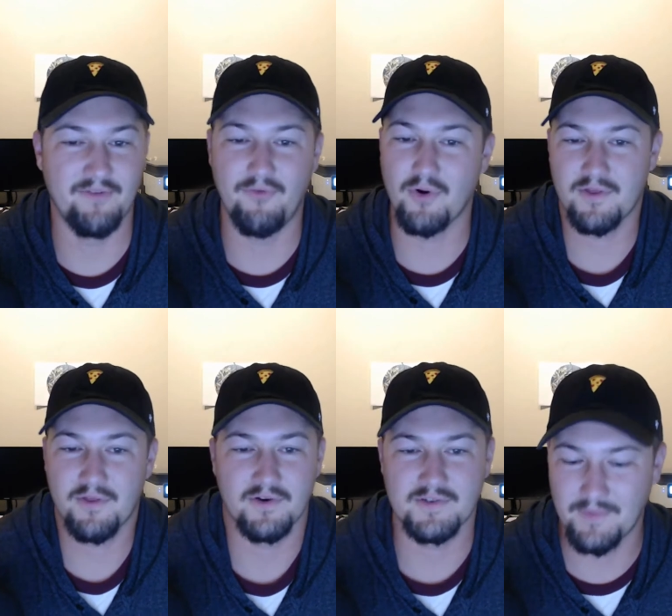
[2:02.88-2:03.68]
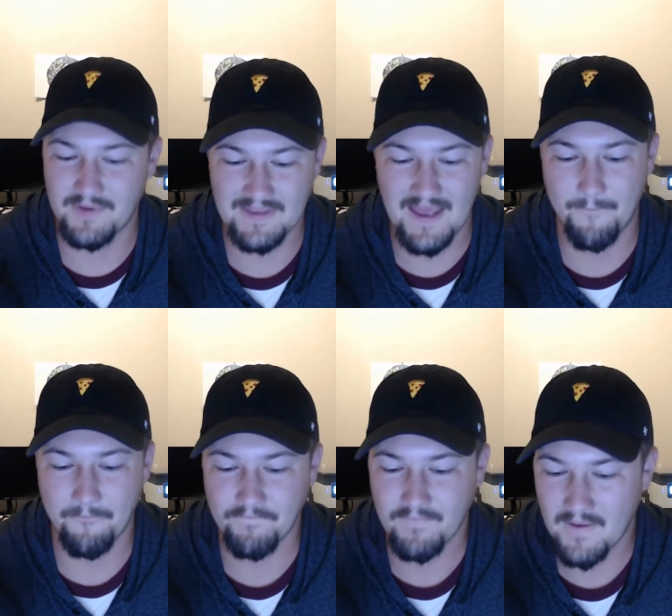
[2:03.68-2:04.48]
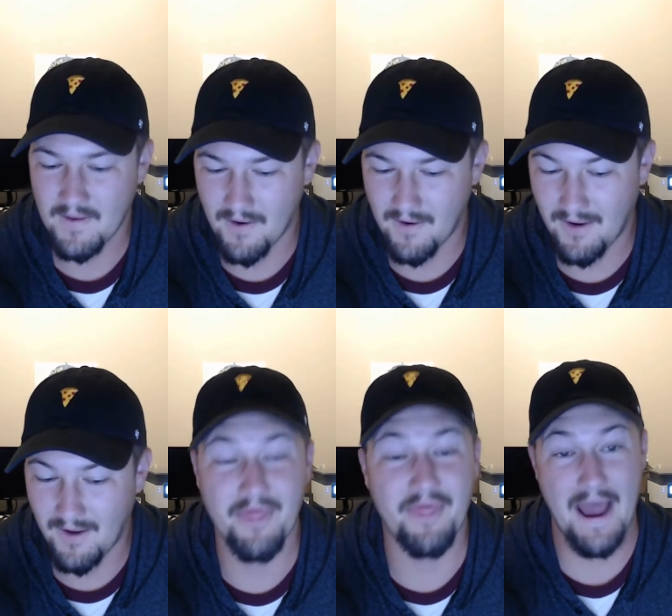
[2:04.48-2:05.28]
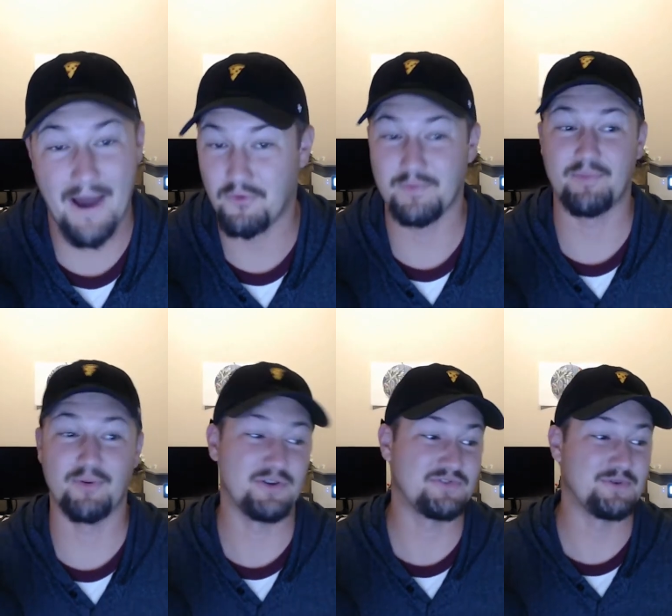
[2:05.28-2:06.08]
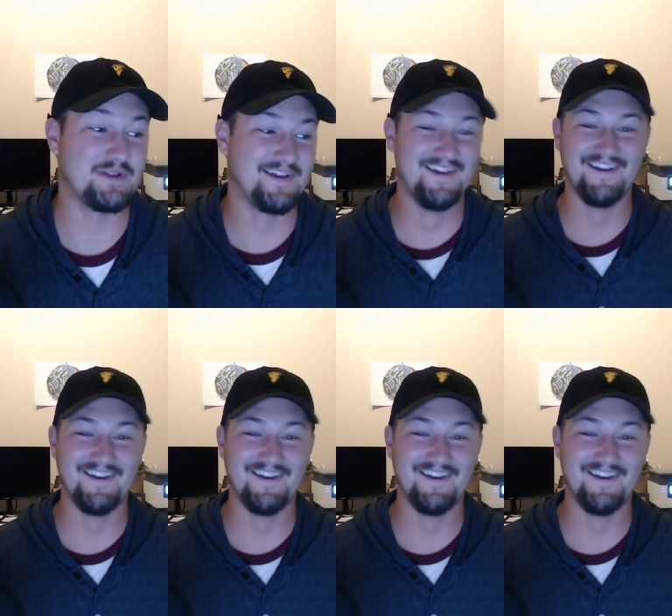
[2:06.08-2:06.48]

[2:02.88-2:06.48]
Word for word: a fourth or something like that. Uh, that would be pretty sweet.